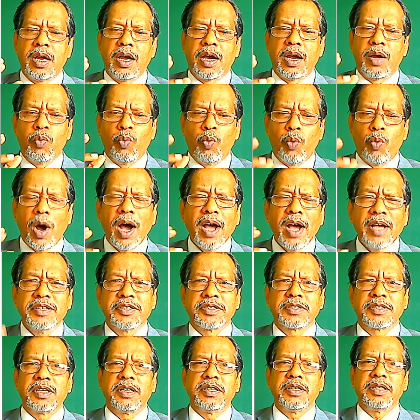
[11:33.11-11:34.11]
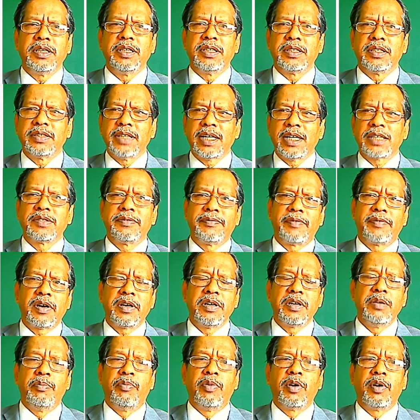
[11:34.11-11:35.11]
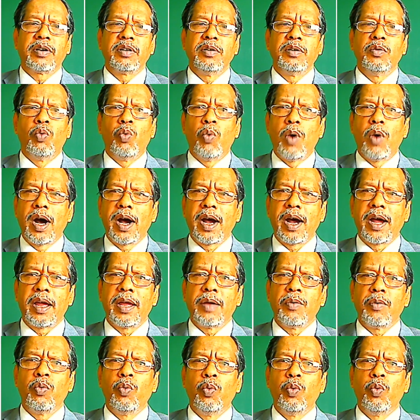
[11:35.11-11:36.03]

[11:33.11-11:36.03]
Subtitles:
and why study it. That's very important. Why?